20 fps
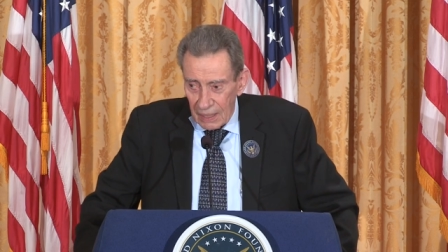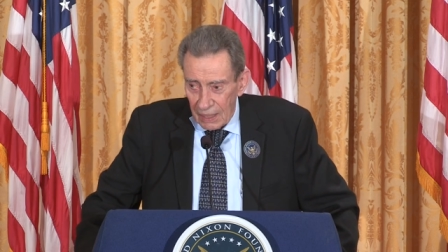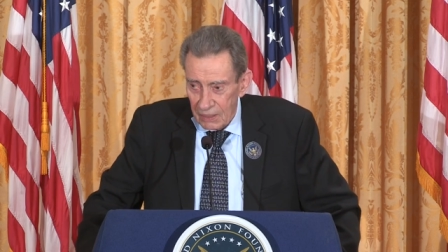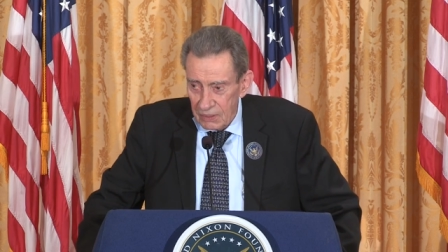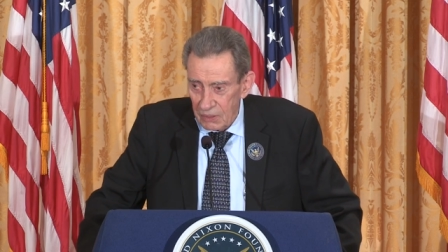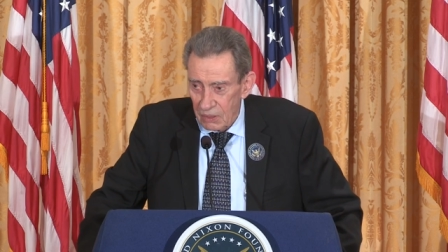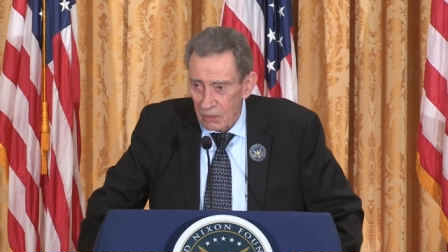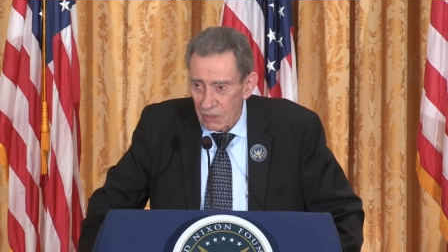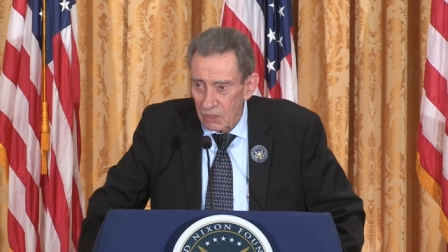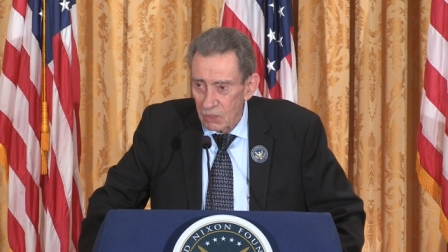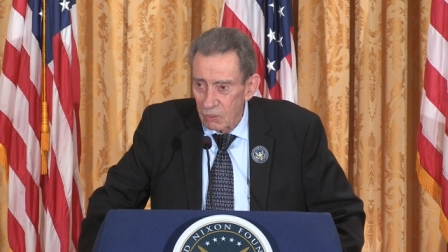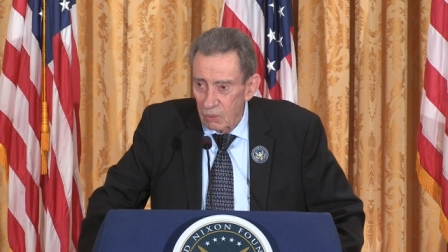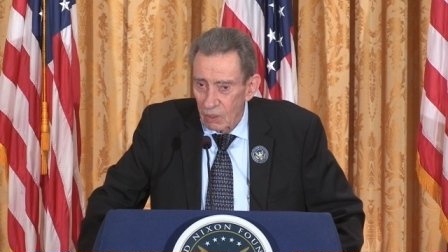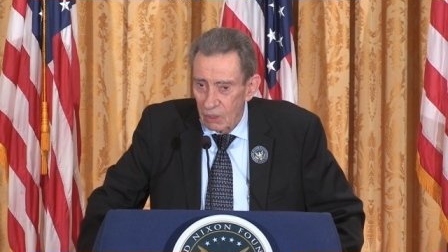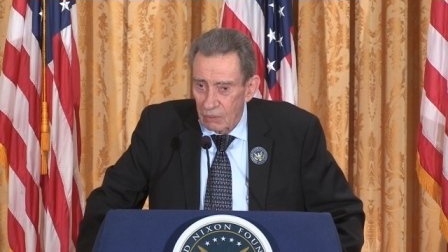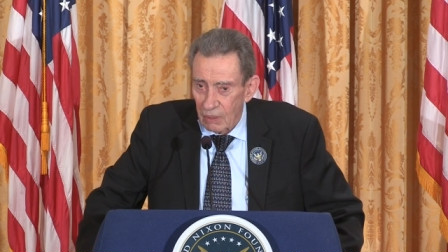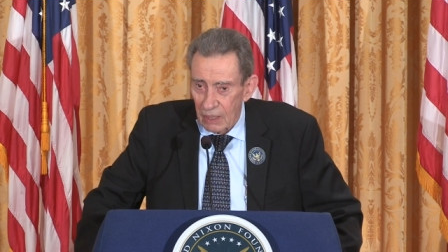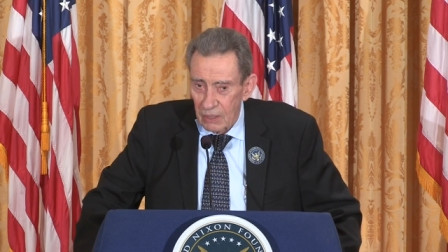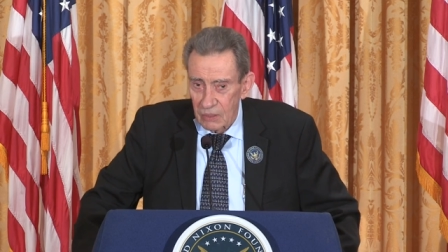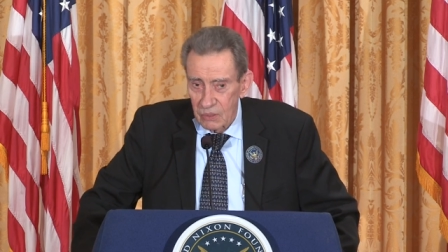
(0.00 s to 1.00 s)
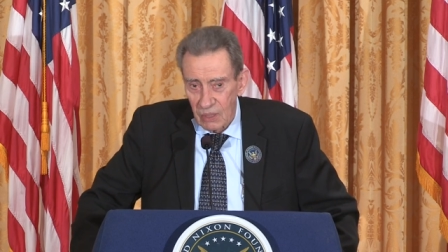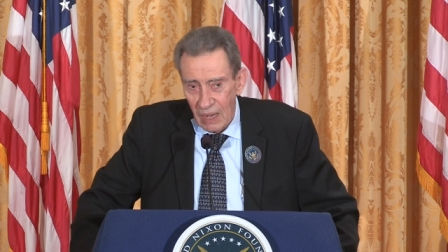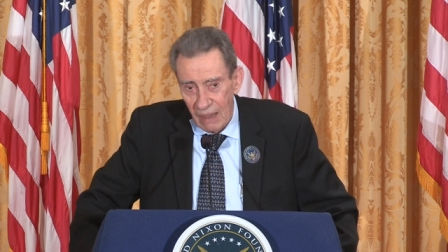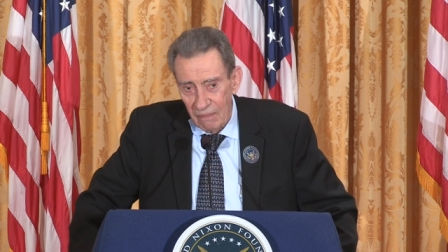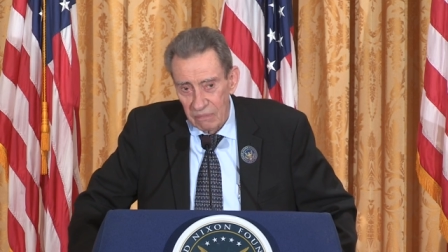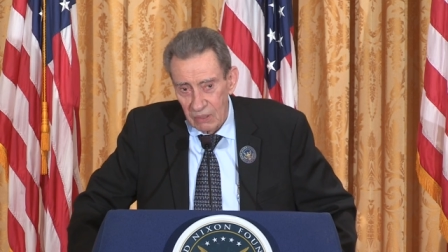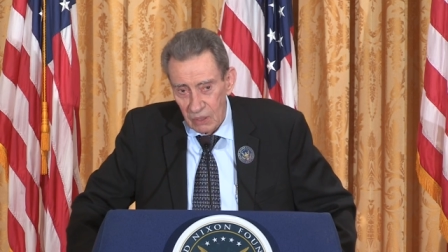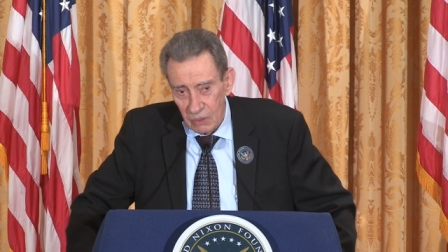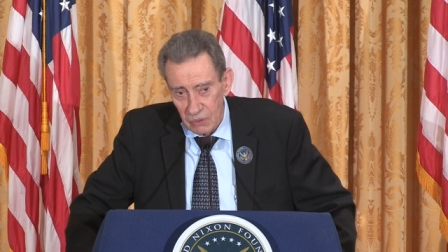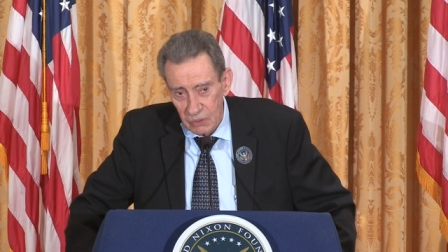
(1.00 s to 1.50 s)
Nixons were great
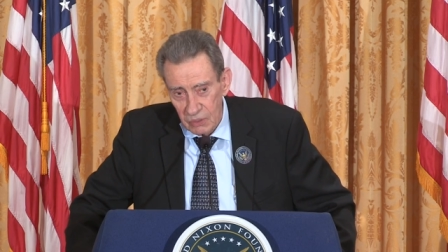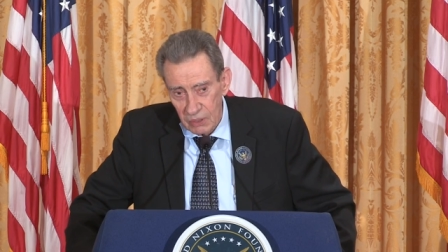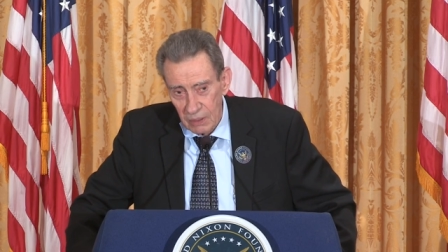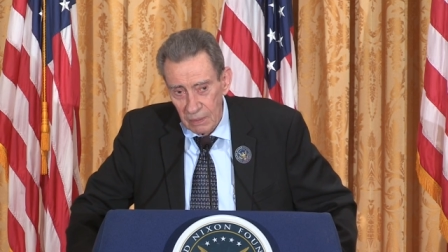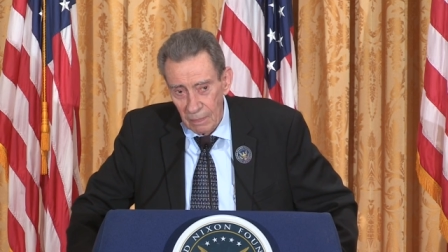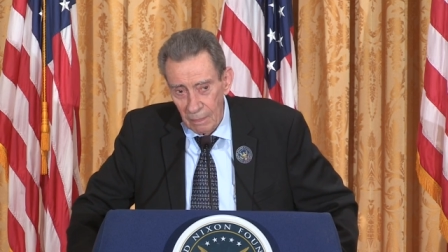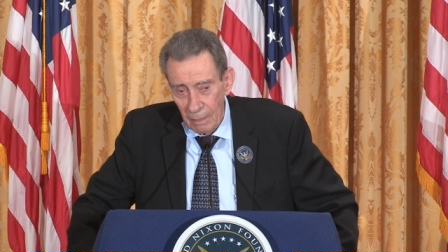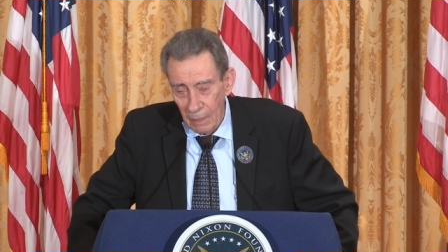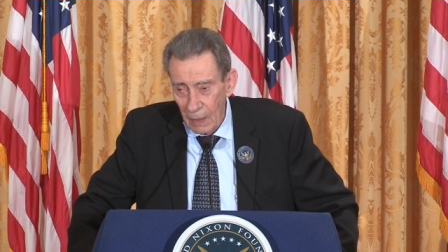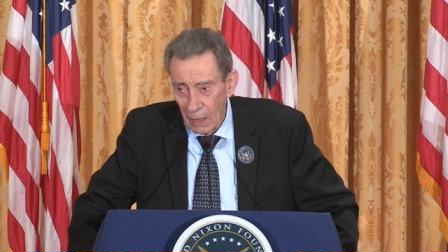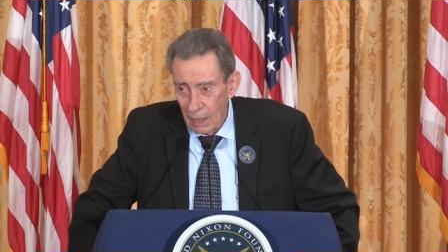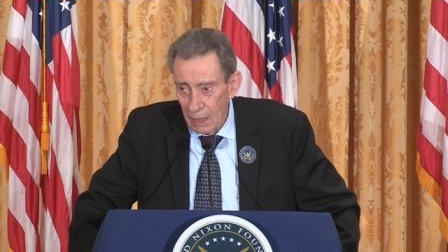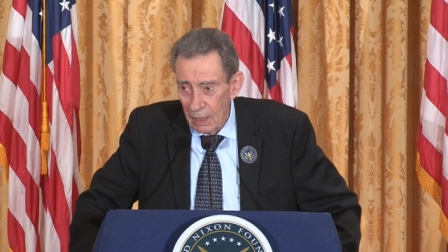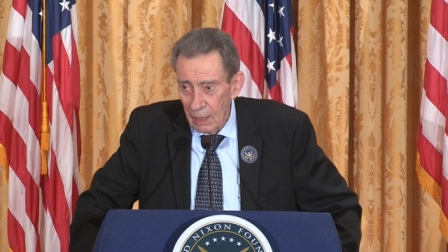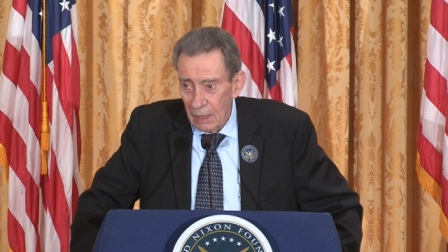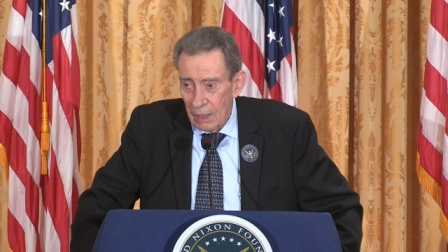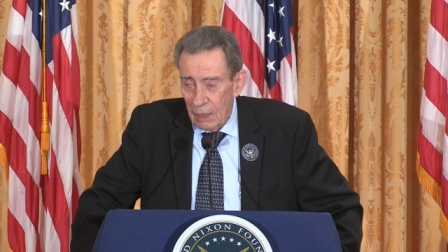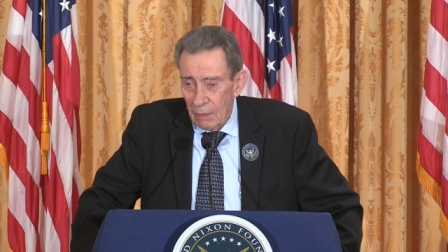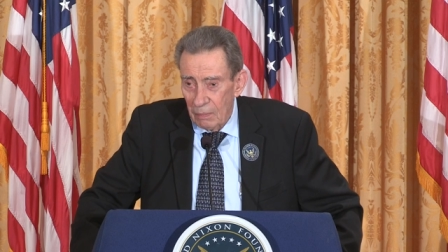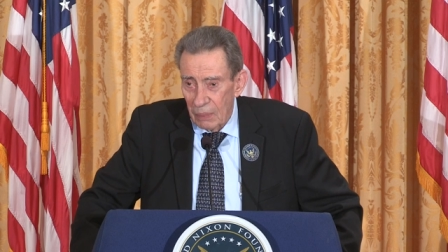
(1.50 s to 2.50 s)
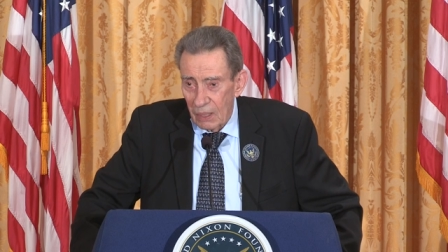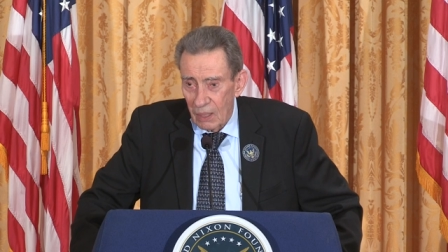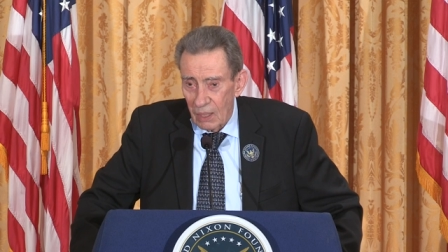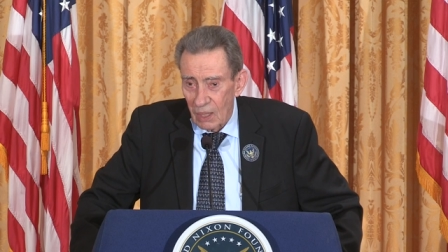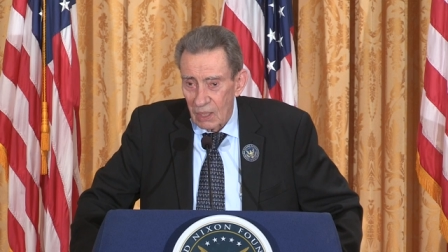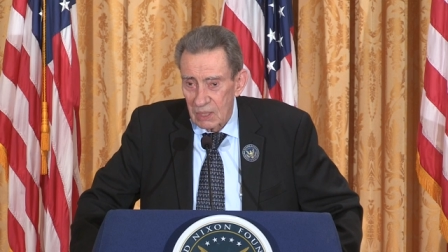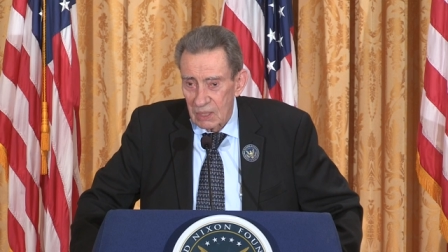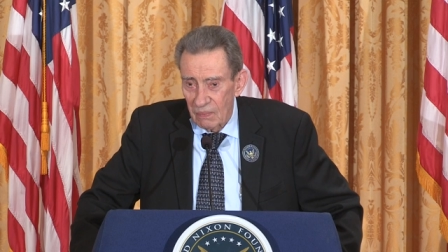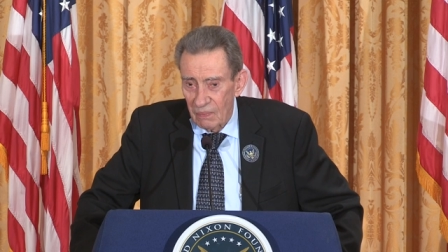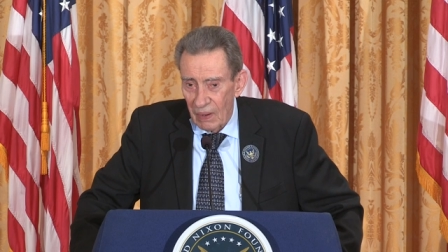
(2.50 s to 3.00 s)
travelers
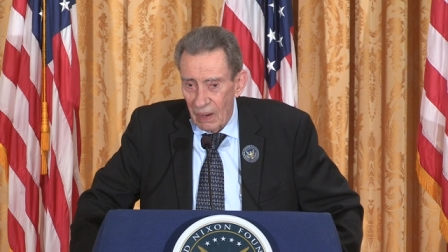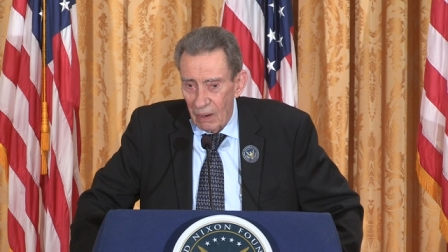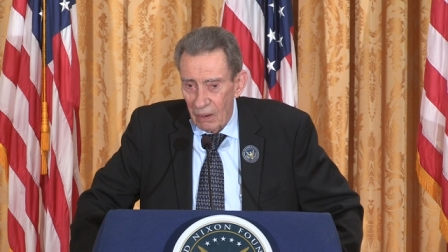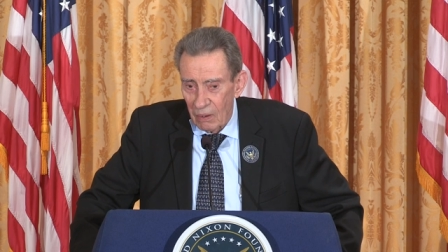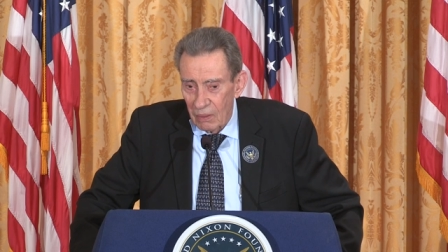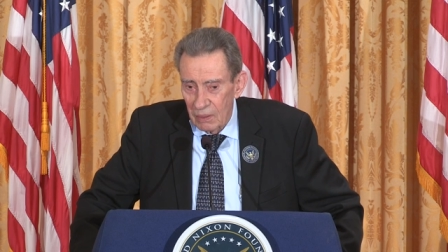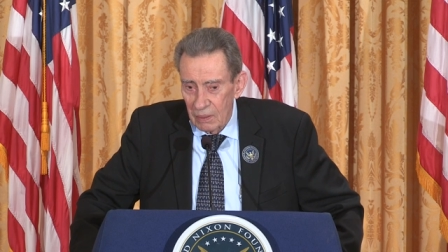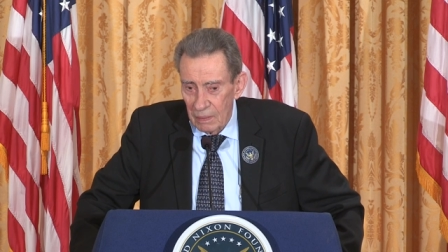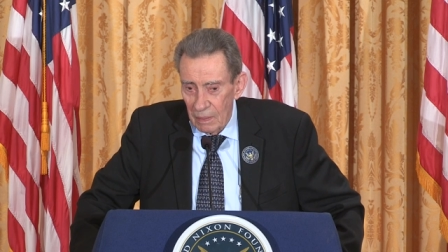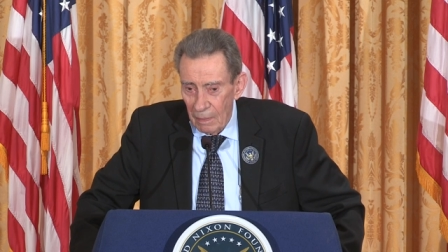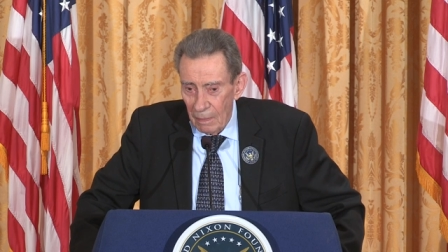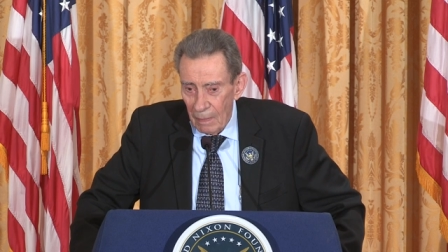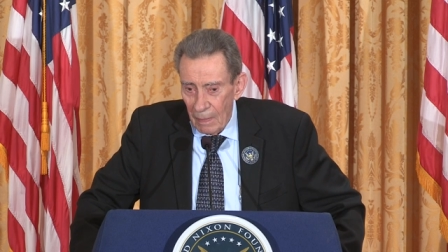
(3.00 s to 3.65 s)
because of our,